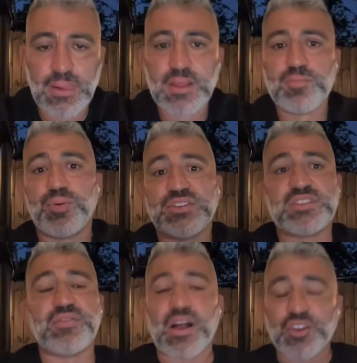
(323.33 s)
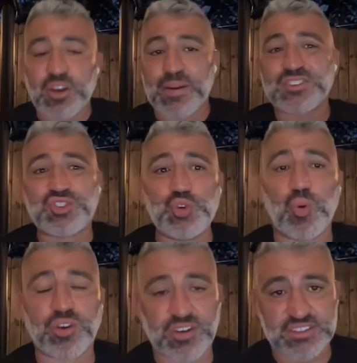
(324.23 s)
Puts the value at about
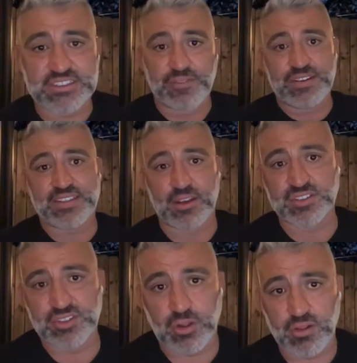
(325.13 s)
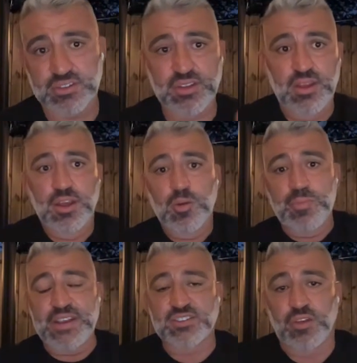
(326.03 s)
$270,000
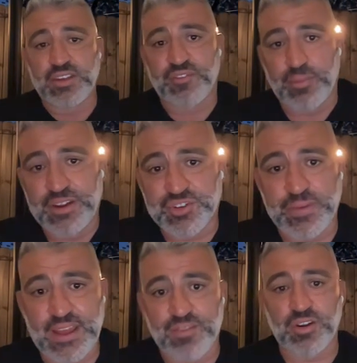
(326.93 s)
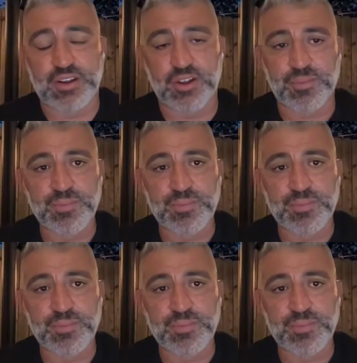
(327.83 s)
based on the information we have right here.